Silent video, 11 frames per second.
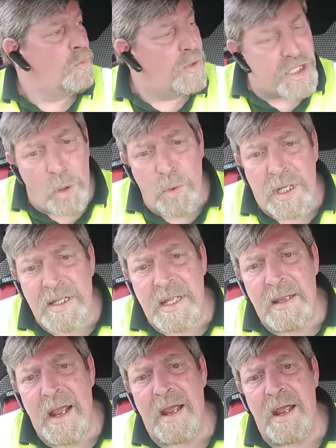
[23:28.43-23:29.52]
we still hadn't
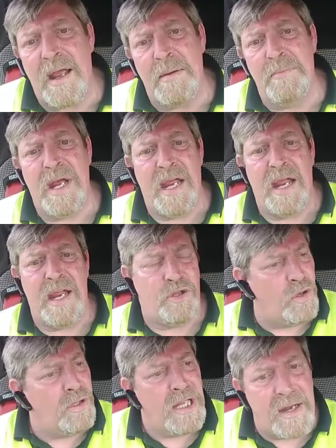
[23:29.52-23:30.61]
um, uh,
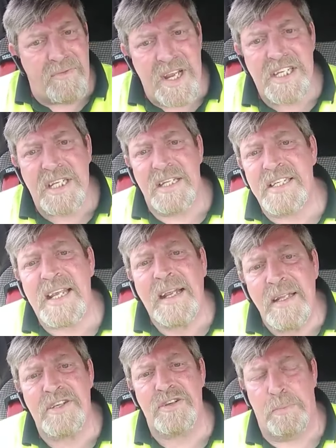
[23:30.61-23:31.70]
took the advice of the
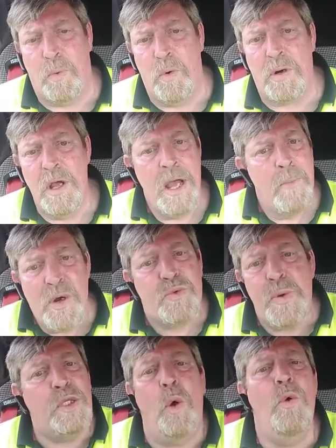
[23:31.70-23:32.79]
Cygnus report, which
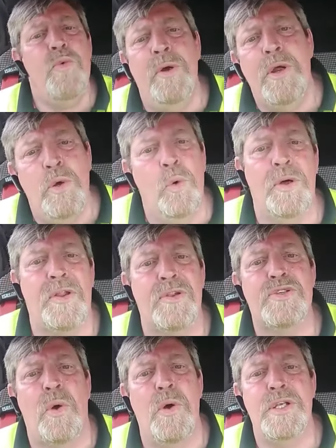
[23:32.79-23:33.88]
we don't really know whether the
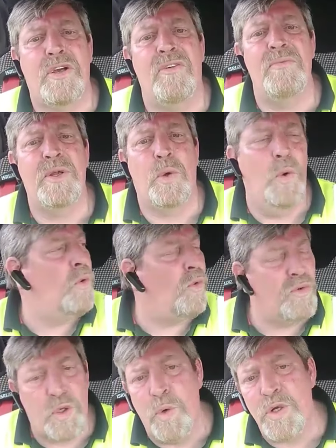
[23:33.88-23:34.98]
Scottish Government got,
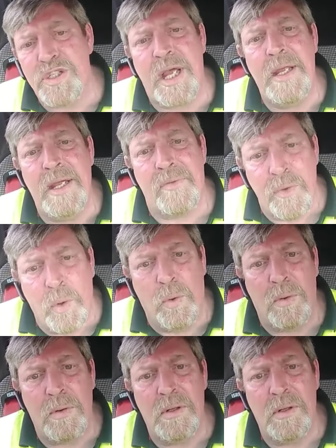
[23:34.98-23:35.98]
got sight or no.